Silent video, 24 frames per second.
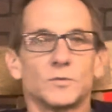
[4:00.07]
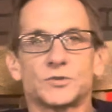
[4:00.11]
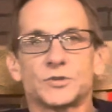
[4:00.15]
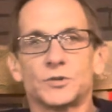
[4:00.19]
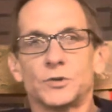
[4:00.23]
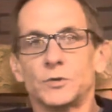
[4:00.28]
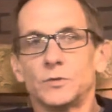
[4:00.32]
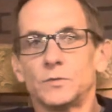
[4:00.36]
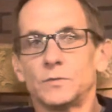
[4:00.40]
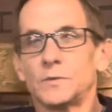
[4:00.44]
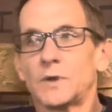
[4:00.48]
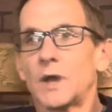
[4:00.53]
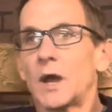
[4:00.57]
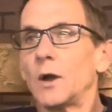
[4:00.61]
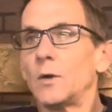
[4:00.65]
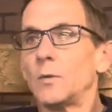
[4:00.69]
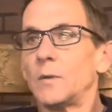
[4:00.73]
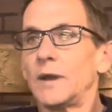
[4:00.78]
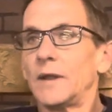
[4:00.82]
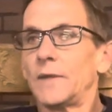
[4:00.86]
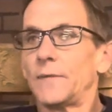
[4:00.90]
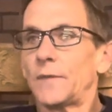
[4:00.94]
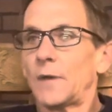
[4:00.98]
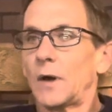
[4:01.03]
to go
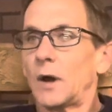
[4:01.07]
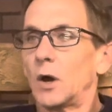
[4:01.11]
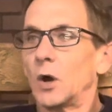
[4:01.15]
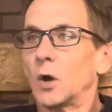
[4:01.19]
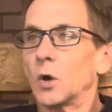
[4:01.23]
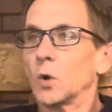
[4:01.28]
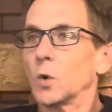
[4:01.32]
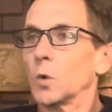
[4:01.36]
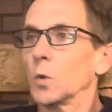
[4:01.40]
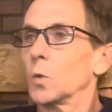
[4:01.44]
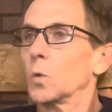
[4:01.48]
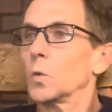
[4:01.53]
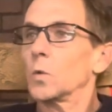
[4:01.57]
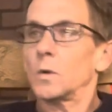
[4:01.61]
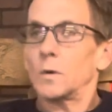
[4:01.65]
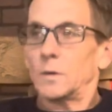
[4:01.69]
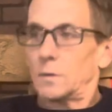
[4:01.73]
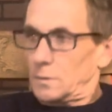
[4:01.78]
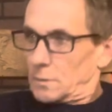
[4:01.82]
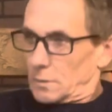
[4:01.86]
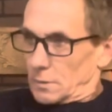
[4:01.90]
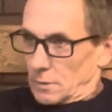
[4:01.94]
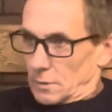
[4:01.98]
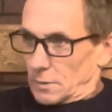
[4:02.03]
in the hole
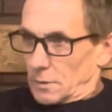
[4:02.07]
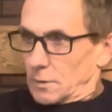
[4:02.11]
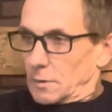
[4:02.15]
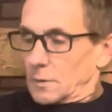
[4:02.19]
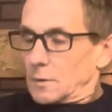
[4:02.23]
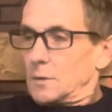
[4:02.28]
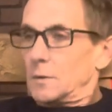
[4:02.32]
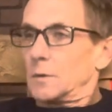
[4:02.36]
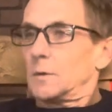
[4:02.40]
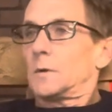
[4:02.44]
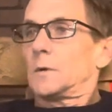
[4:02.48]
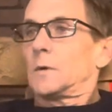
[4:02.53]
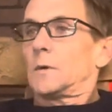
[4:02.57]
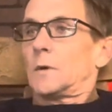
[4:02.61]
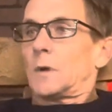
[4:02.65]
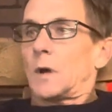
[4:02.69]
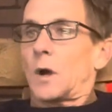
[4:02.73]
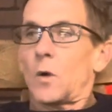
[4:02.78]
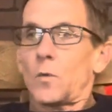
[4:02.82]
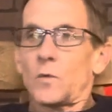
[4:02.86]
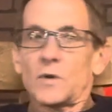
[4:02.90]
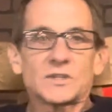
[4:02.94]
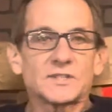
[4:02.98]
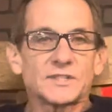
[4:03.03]

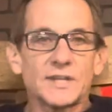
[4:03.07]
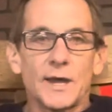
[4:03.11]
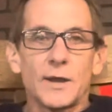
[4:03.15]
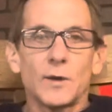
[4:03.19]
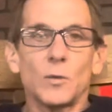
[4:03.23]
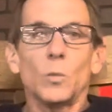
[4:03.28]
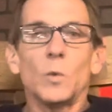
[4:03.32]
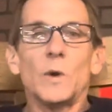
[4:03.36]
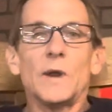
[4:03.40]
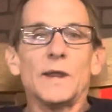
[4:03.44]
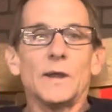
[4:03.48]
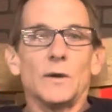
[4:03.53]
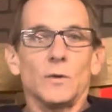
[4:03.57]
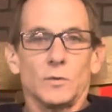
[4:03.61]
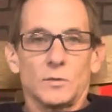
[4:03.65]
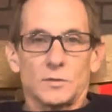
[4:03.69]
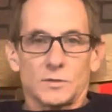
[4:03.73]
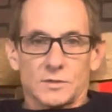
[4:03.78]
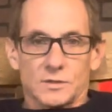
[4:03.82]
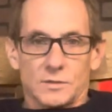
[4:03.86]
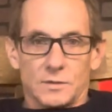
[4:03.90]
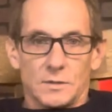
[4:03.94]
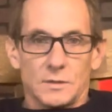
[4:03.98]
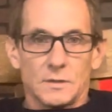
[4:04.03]
on a set of wheels?